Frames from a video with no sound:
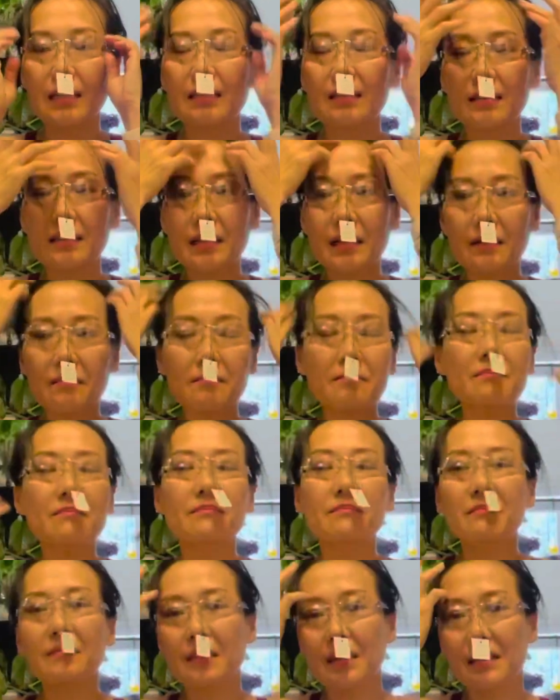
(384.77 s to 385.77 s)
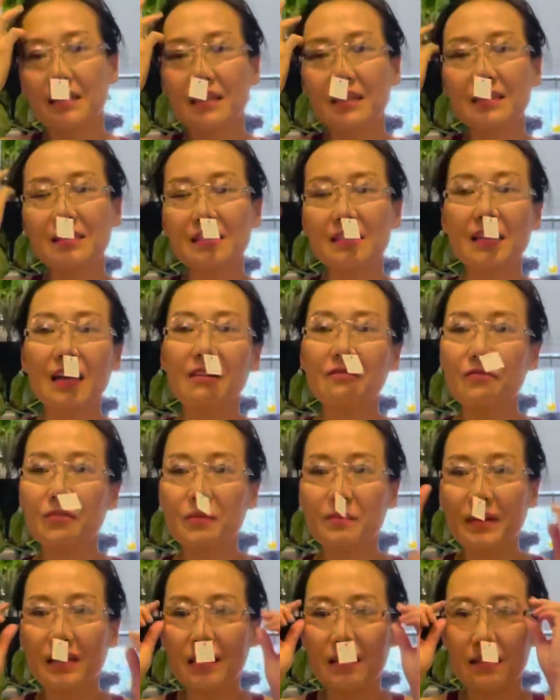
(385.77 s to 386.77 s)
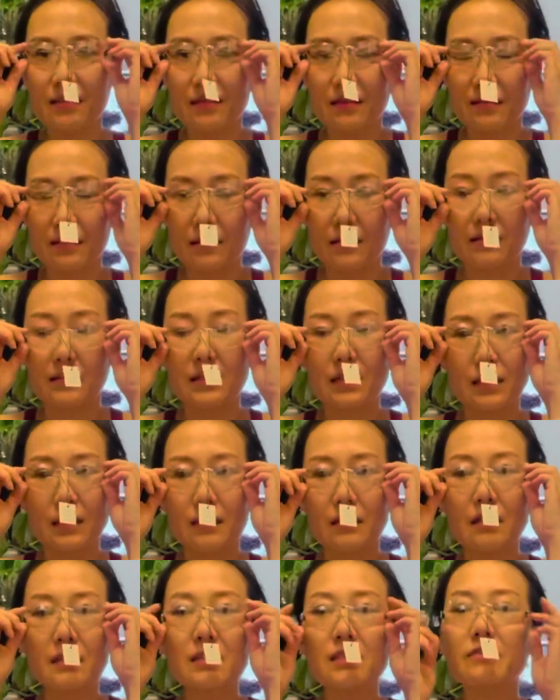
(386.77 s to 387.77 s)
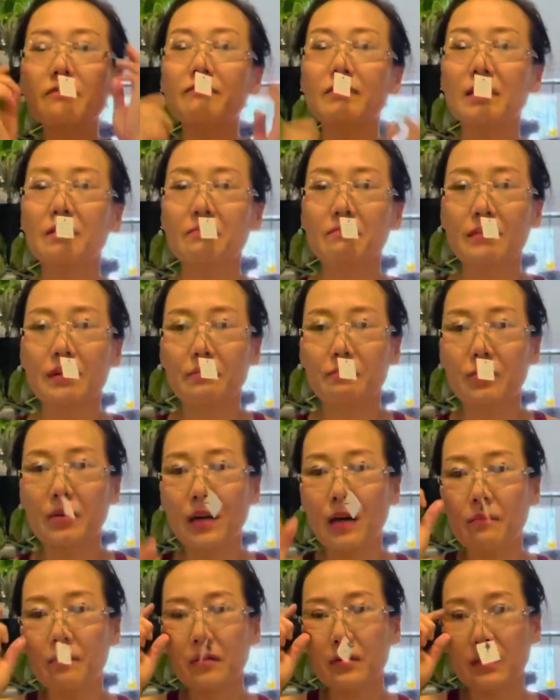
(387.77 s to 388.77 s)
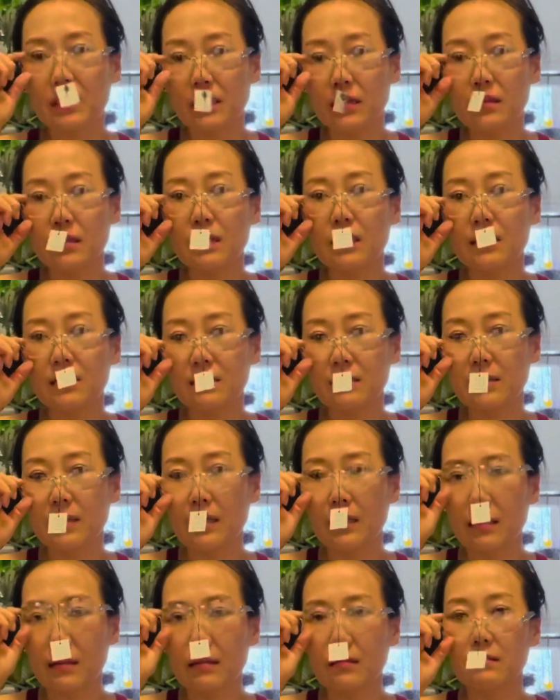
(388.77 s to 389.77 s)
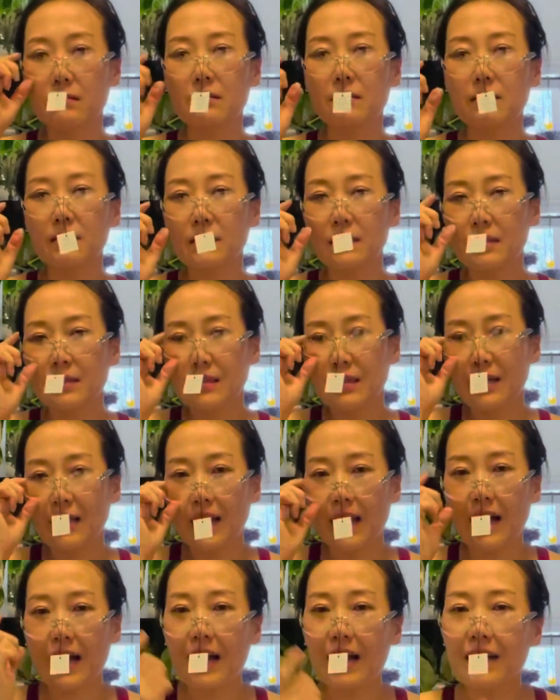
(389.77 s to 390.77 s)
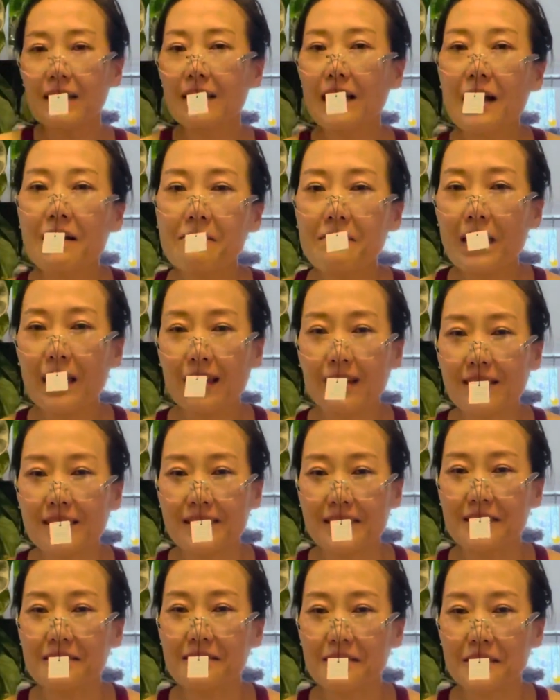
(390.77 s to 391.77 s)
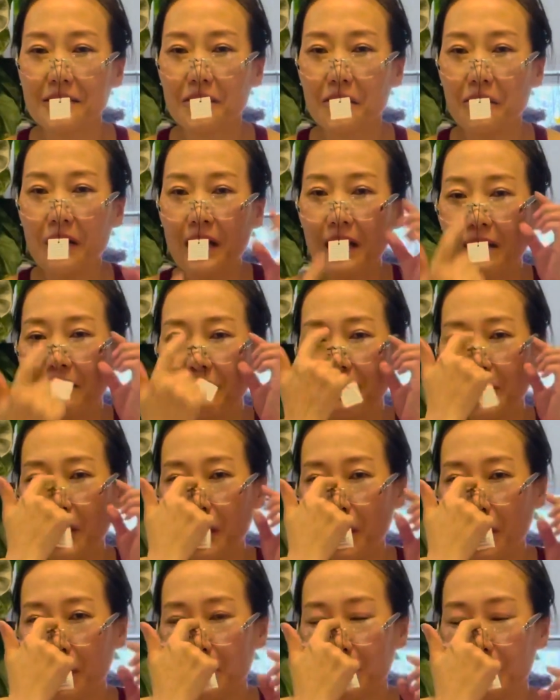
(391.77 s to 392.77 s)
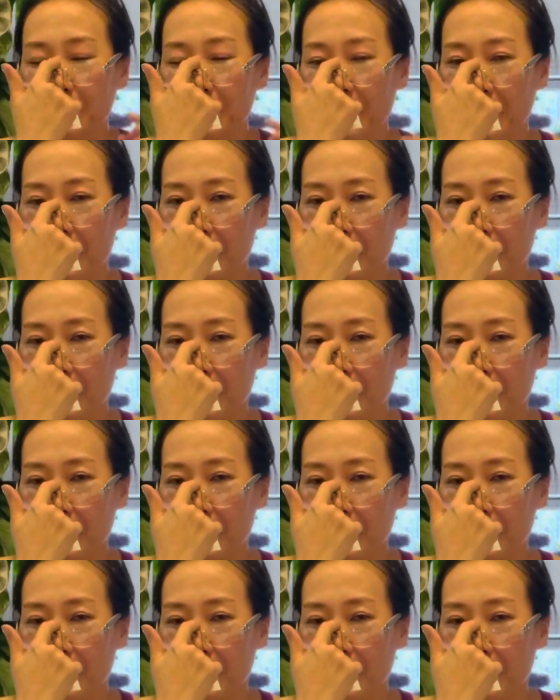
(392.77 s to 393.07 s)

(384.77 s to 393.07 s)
Yep, it's not for me. It doesn't fit me properly. It's like I'm Asian, so I have no